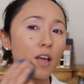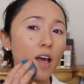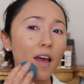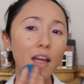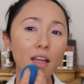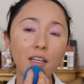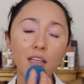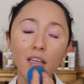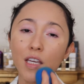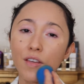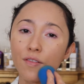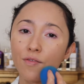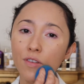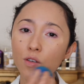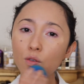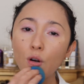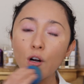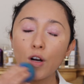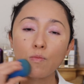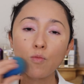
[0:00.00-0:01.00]
and if
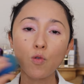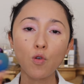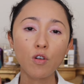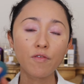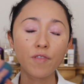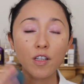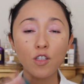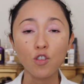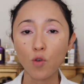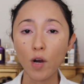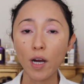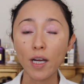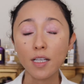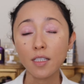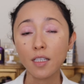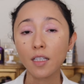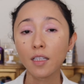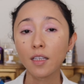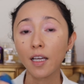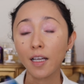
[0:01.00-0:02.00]
you are more of a dry
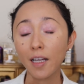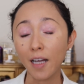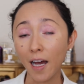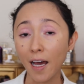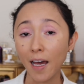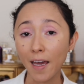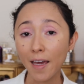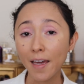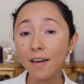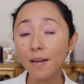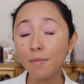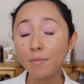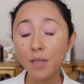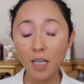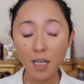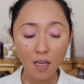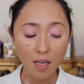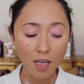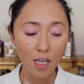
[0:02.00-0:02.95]
skin like I am,